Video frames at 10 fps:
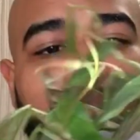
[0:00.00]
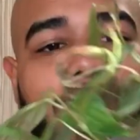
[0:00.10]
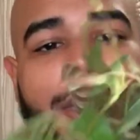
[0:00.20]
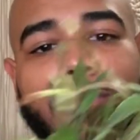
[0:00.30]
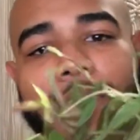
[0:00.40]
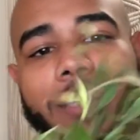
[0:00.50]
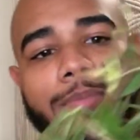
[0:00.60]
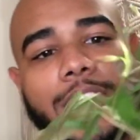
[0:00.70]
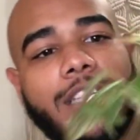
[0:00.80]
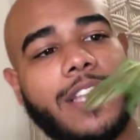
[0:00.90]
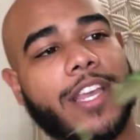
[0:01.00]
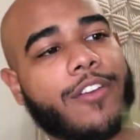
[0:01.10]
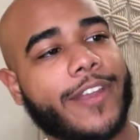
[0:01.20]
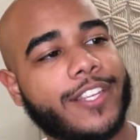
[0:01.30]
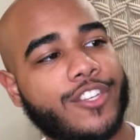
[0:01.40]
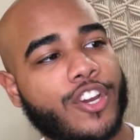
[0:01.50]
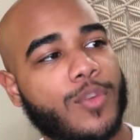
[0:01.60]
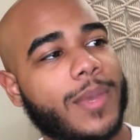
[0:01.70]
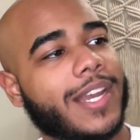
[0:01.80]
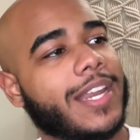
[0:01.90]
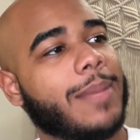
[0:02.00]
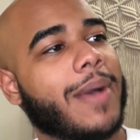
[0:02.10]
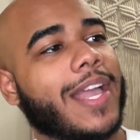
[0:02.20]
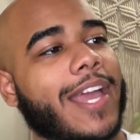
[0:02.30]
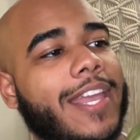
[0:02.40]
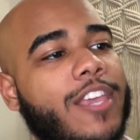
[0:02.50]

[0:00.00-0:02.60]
increase your humidity by getting a